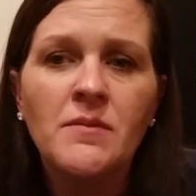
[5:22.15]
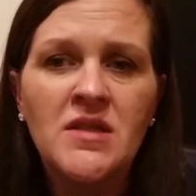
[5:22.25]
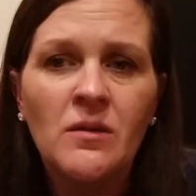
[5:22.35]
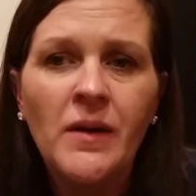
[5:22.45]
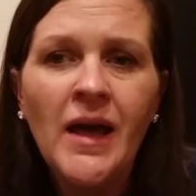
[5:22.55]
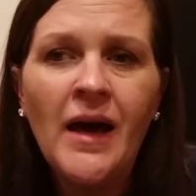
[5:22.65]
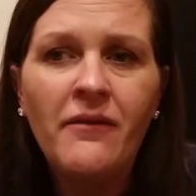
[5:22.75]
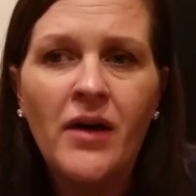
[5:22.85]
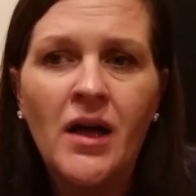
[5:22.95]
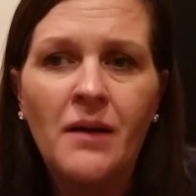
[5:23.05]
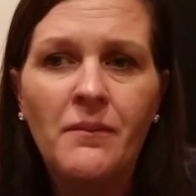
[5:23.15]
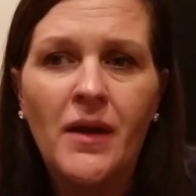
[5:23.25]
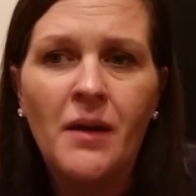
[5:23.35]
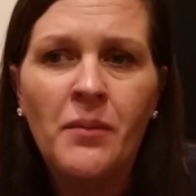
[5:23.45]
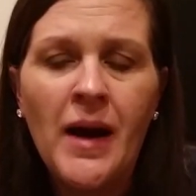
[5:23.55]
So we
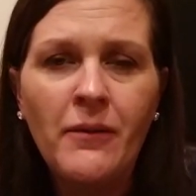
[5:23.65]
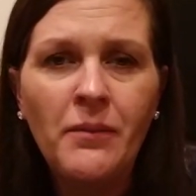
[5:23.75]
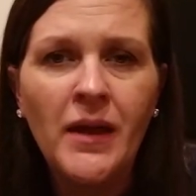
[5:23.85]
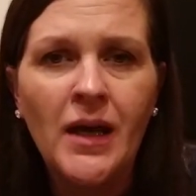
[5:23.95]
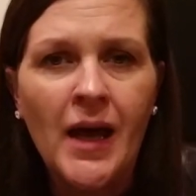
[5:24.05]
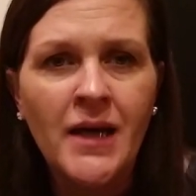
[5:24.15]
have probably an